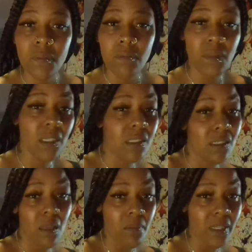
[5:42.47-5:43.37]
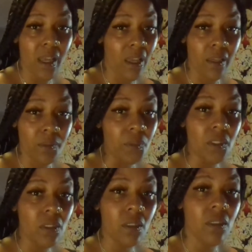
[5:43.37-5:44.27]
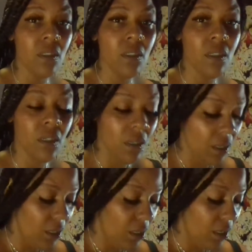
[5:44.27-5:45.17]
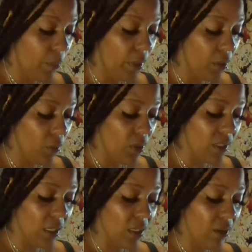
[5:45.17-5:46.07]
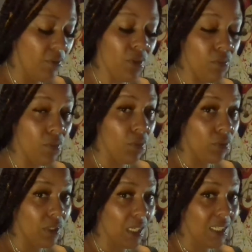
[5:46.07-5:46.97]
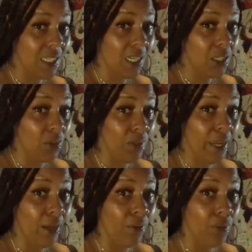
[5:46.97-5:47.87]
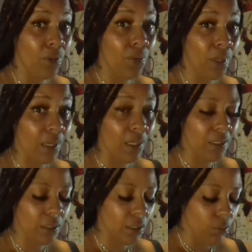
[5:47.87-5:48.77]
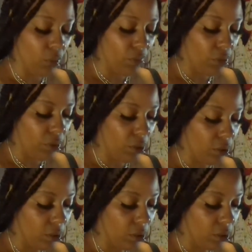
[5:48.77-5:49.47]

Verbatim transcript: Because sometimes it be the ones that love you the most that take you down the quickest. Moving on.